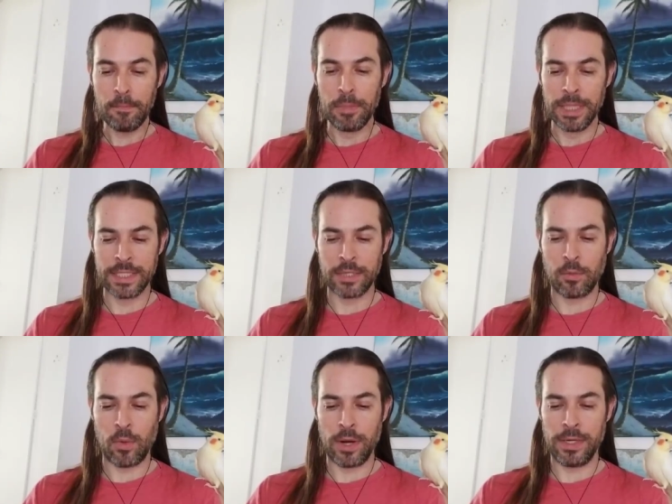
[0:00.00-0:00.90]
Melissa
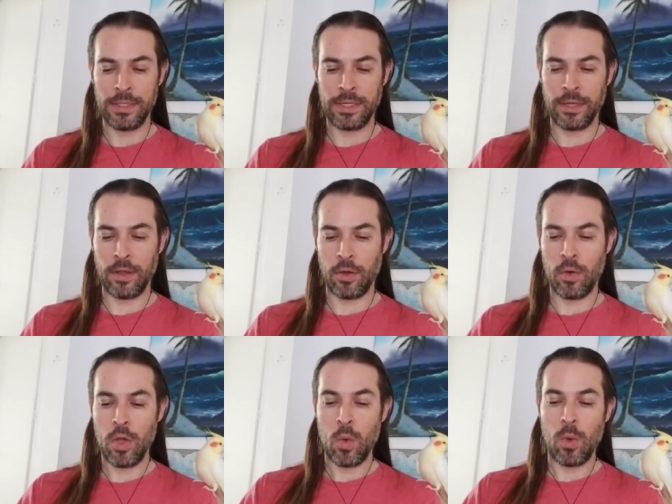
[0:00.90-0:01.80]
wanted to
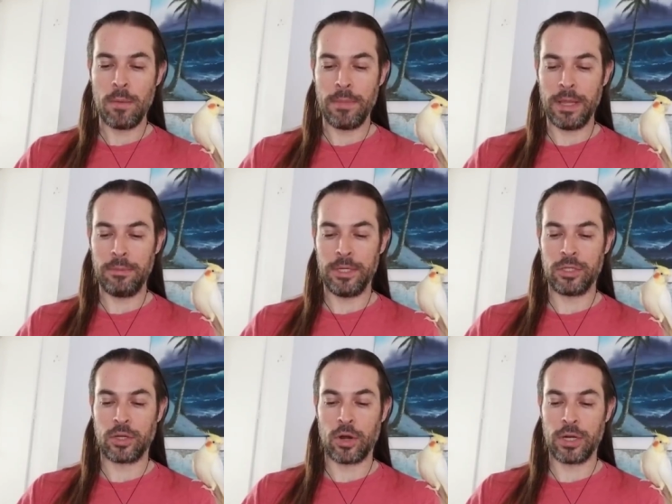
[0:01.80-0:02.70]
know what made me
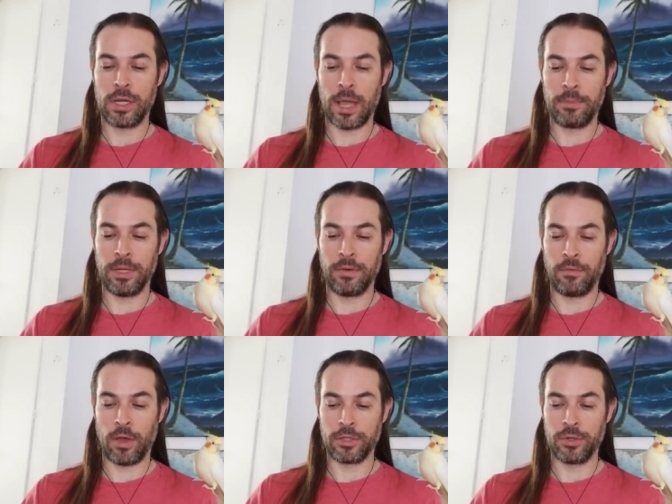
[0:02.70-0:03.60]
start adopting and
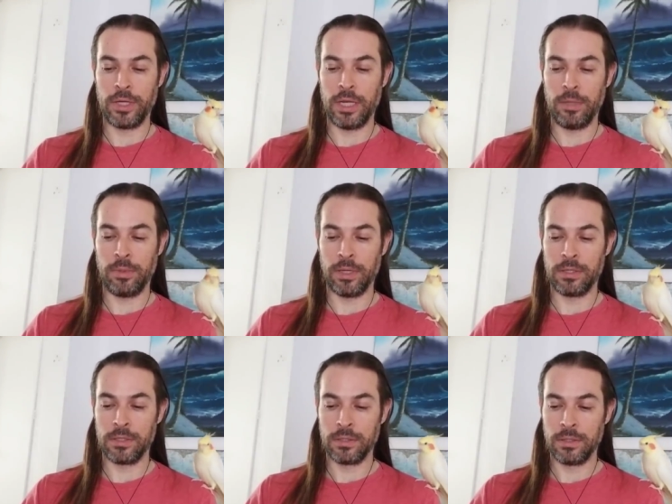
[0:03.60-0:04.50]
fostering guinea
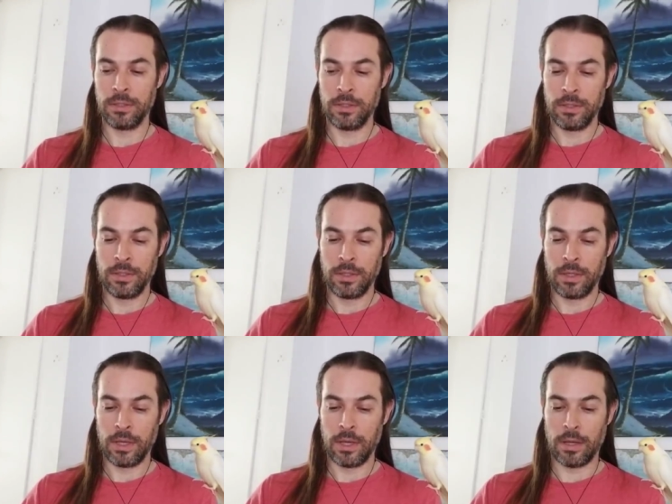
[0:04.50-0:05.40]
pigs,
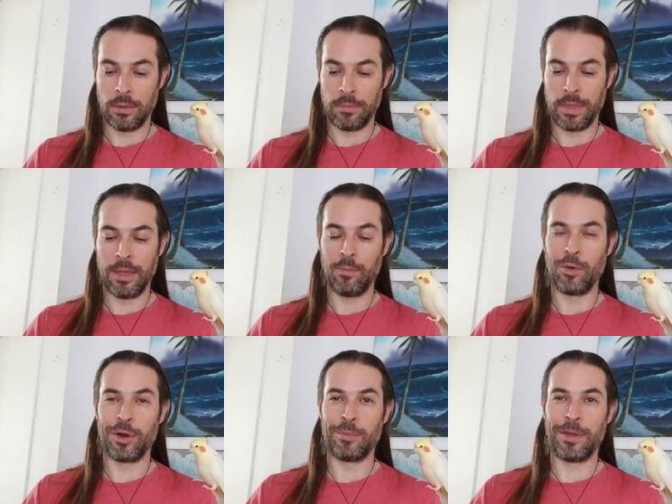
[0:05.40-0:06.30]
um, and
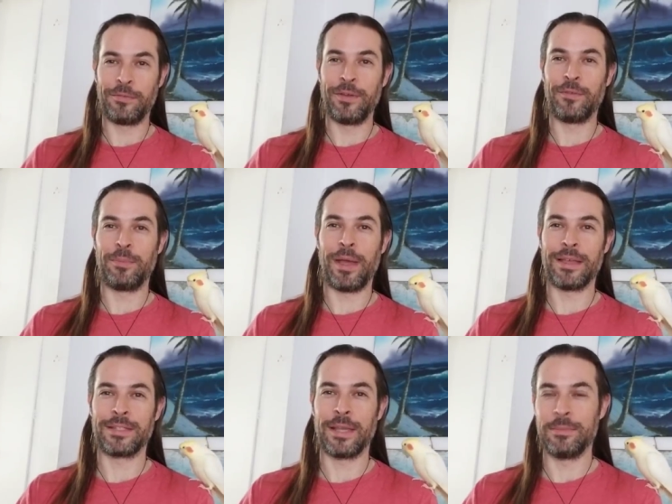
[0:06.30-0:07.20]
what are my favorite
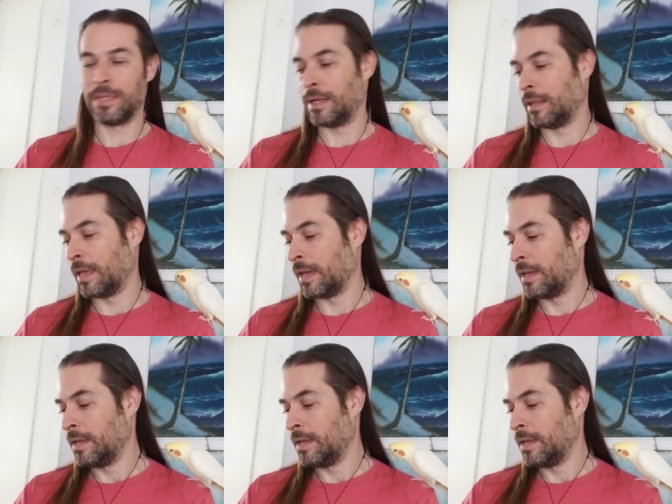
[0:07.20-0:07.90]
pastimes in LA.